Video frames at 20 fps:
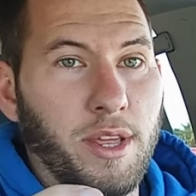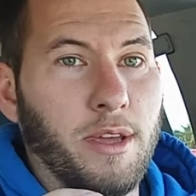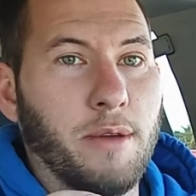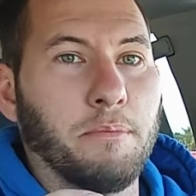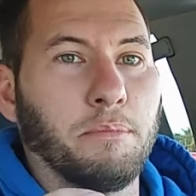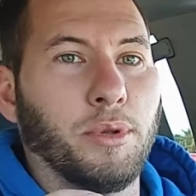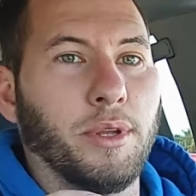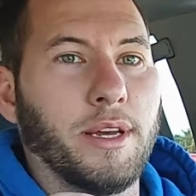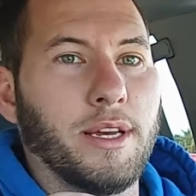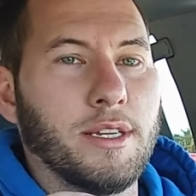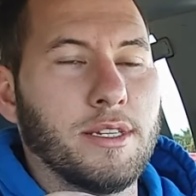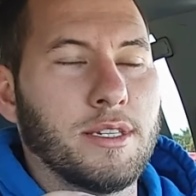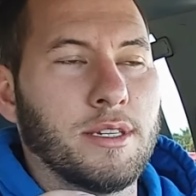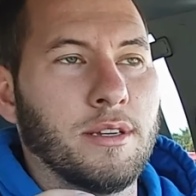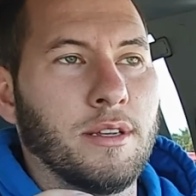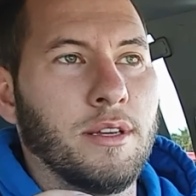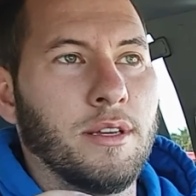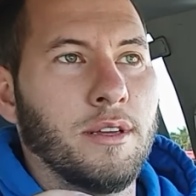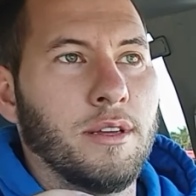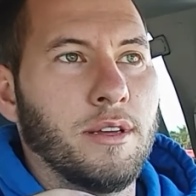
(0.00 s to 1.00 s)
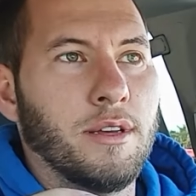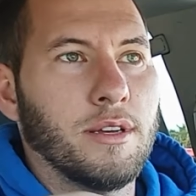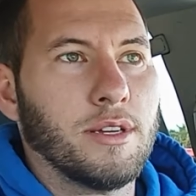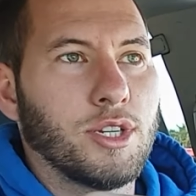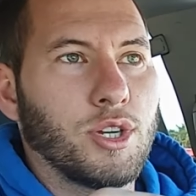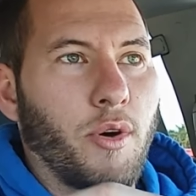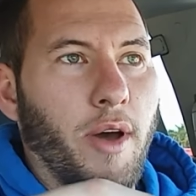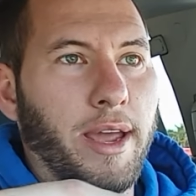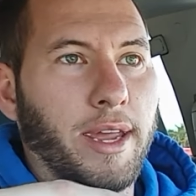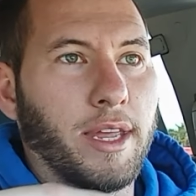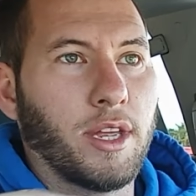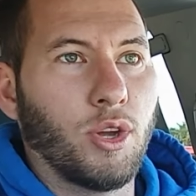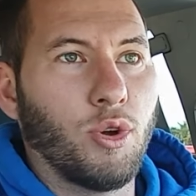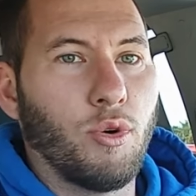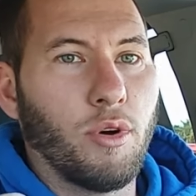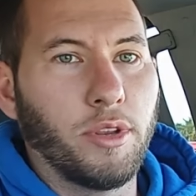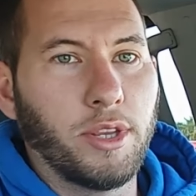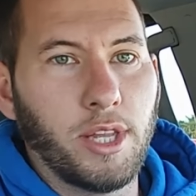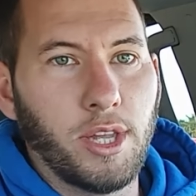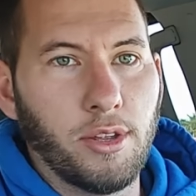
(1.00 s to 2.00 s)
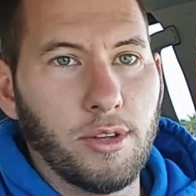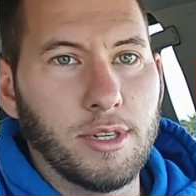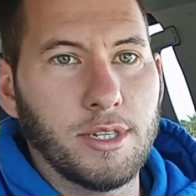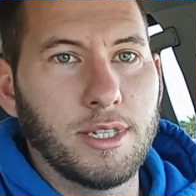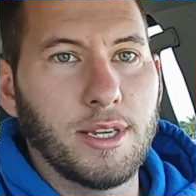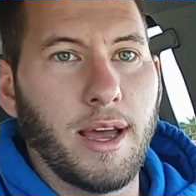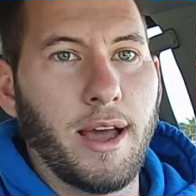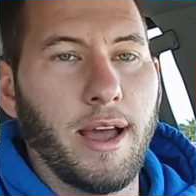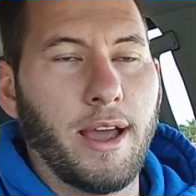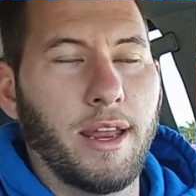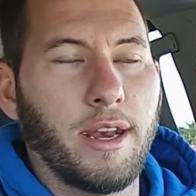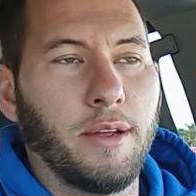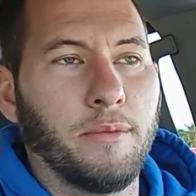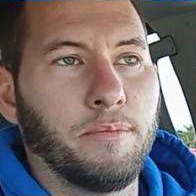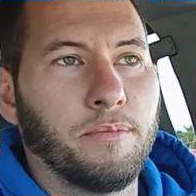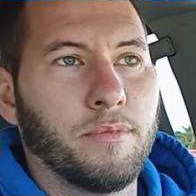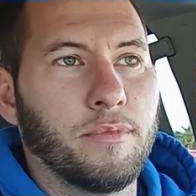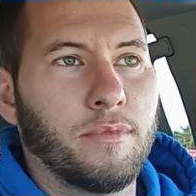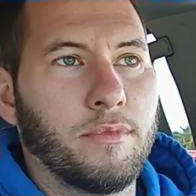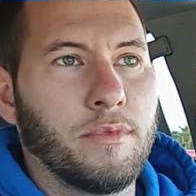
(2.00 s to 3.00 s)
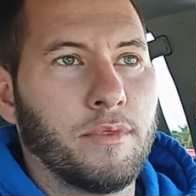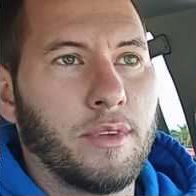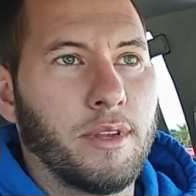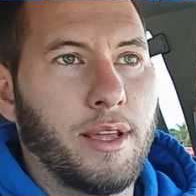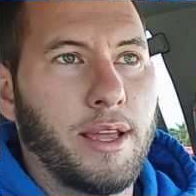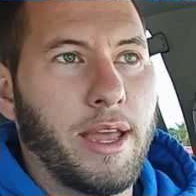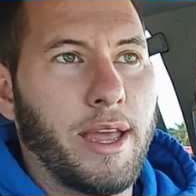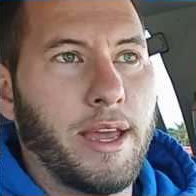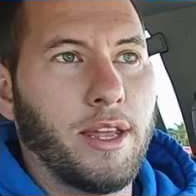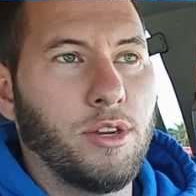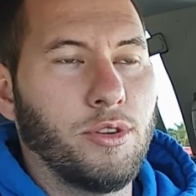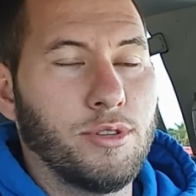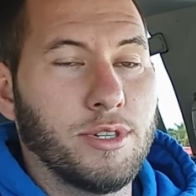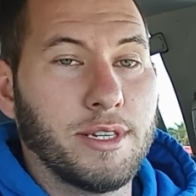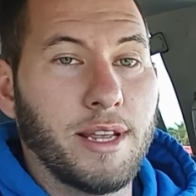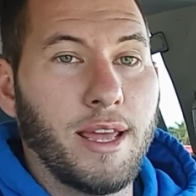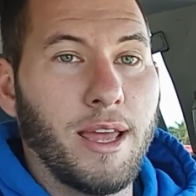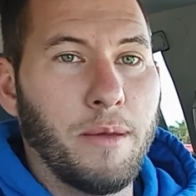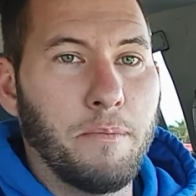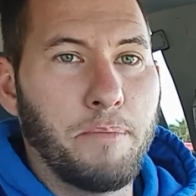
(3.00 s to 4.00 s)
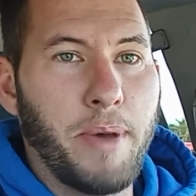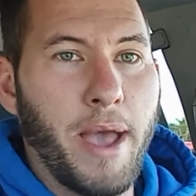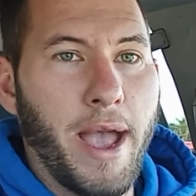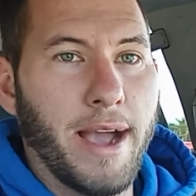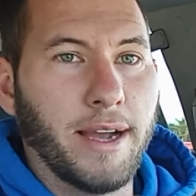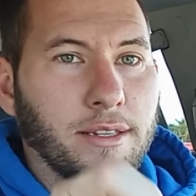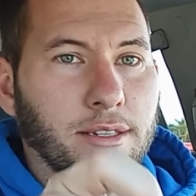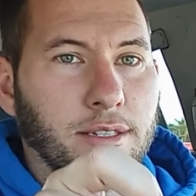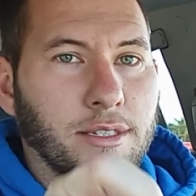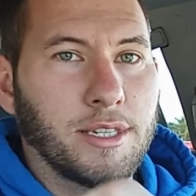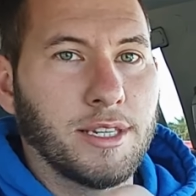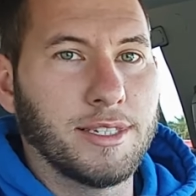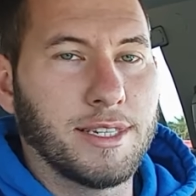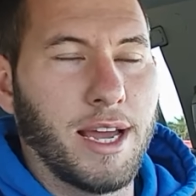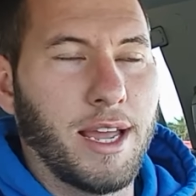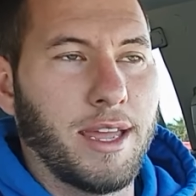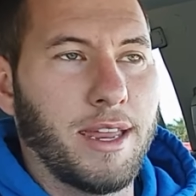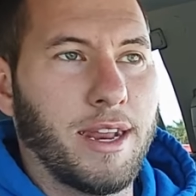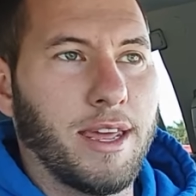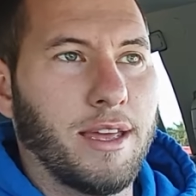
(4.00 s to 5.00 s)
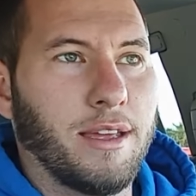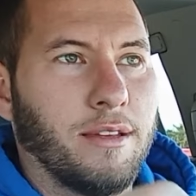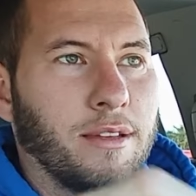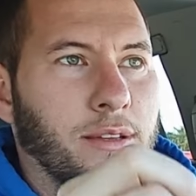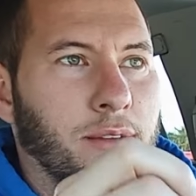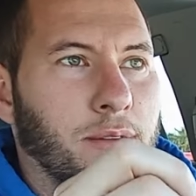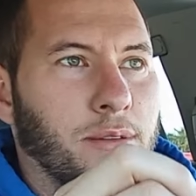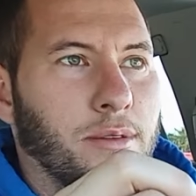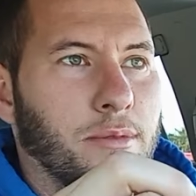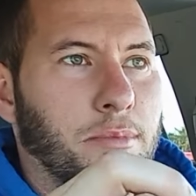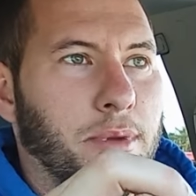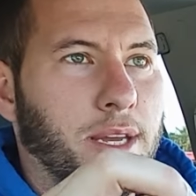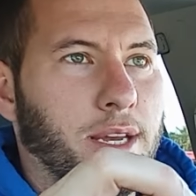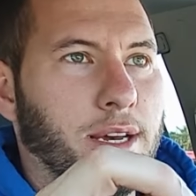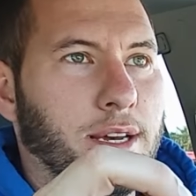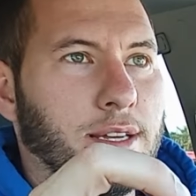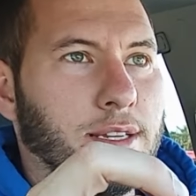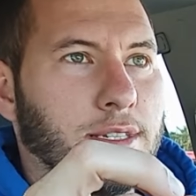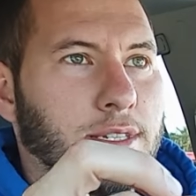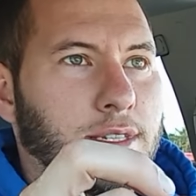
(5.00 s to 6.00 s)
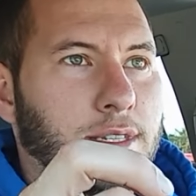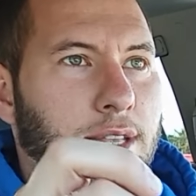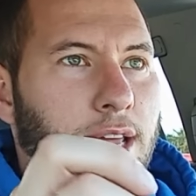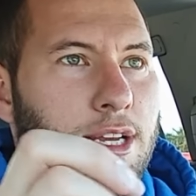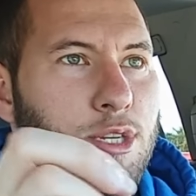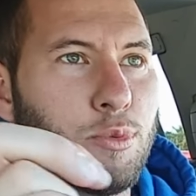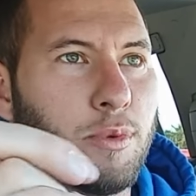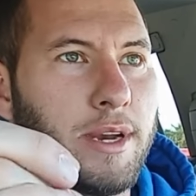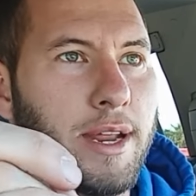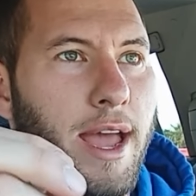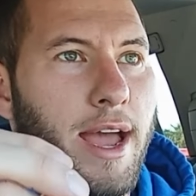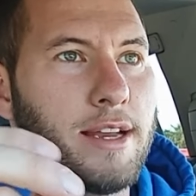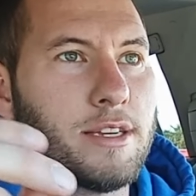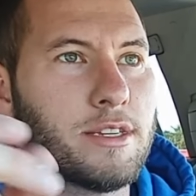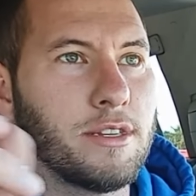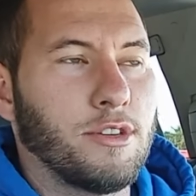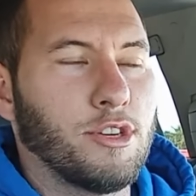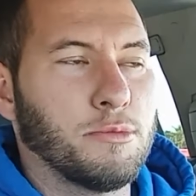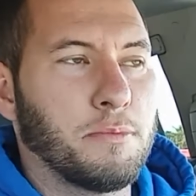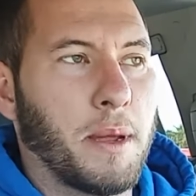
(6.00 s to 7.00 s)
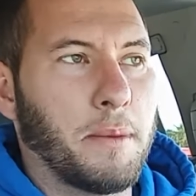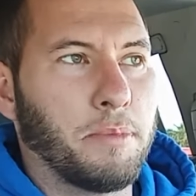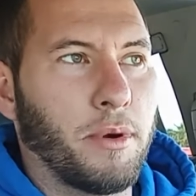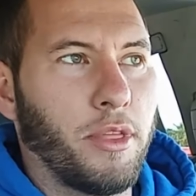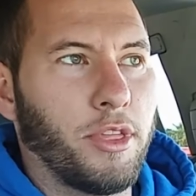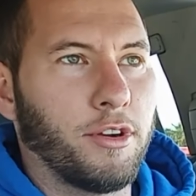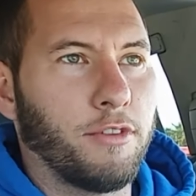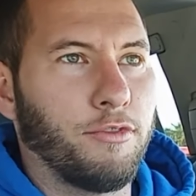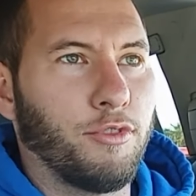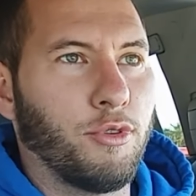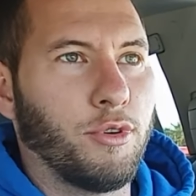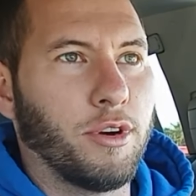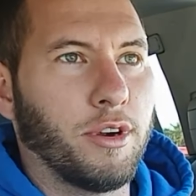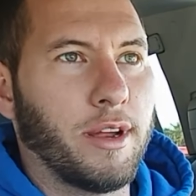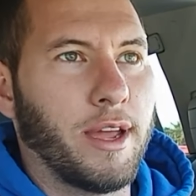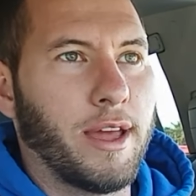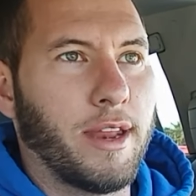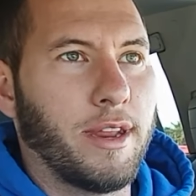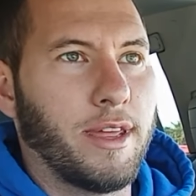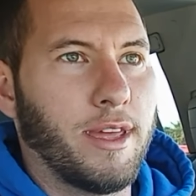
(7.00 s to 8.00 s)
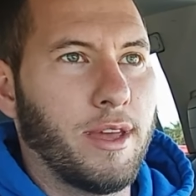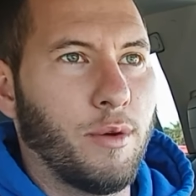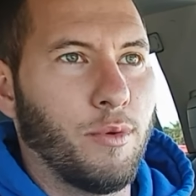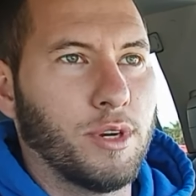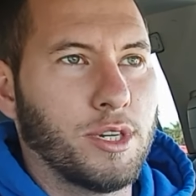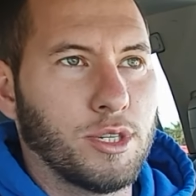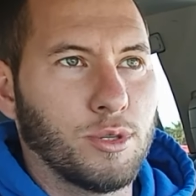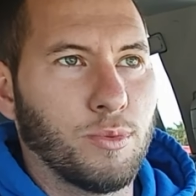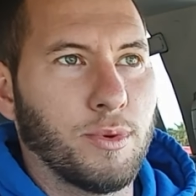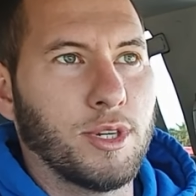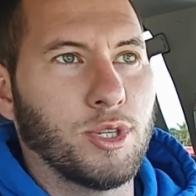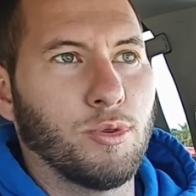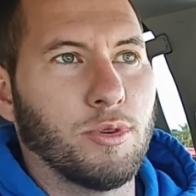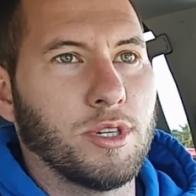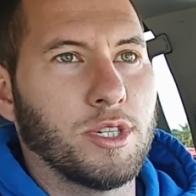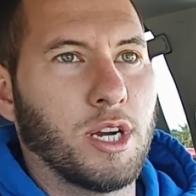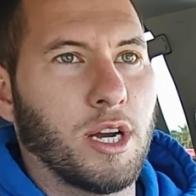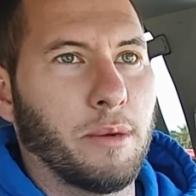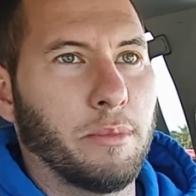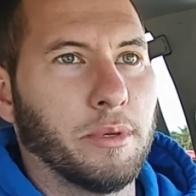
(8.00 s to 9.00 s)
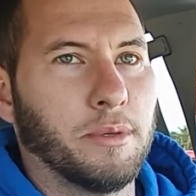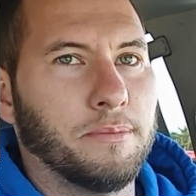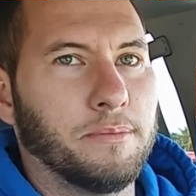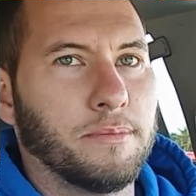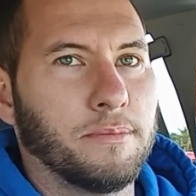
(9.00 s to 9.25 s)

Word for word: it in place so I can go on the other side and use the impact to tighten it because that's what I had to use my brother for and he just went to a job.